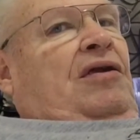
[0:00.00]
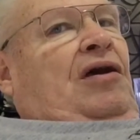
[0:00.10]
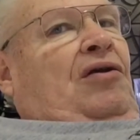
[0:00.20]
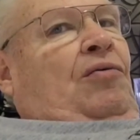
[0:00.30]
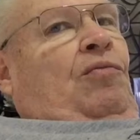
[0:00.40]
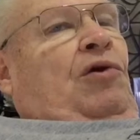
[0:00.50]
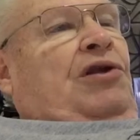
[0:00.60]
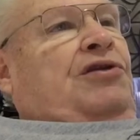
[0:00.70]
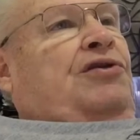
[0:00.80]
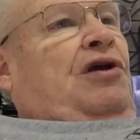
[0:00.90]
Not on
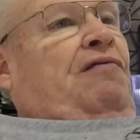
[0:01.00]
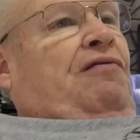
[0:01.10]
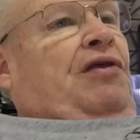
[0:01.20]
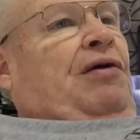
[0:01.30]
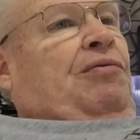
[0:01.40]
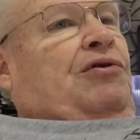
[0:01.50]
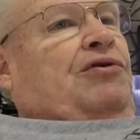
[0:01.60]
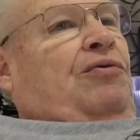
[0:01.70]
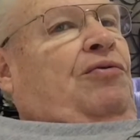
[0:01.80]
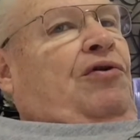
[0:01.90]
one server, they were
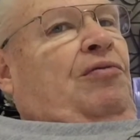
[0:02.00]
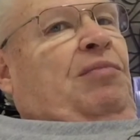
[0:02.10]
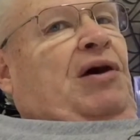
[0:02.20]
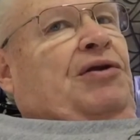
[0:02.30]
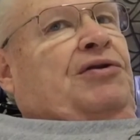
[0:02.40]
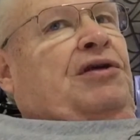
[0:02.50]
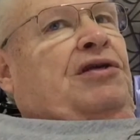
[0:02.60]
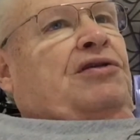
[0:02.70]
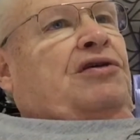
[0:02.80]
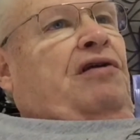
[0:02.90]
stored in about
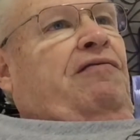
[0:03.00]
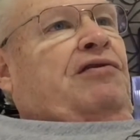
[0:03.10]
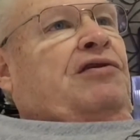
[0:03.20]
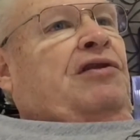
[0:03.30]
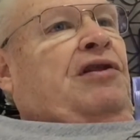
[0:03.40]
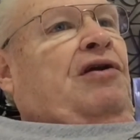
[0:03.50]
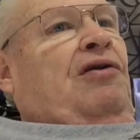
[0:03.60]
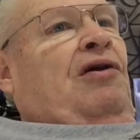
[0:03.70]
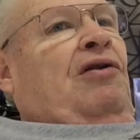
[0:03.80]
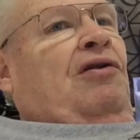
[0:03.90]
10 servers and
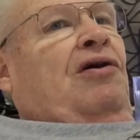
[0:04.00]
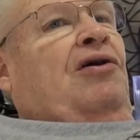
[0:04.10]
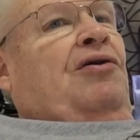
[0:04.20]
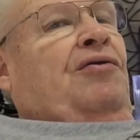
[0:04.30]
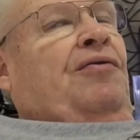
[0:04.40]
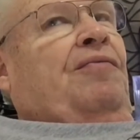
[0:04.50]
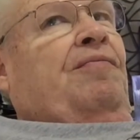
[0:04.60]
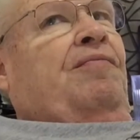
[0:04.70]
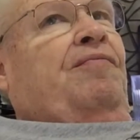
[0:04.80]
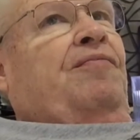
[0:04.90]
they're all gone.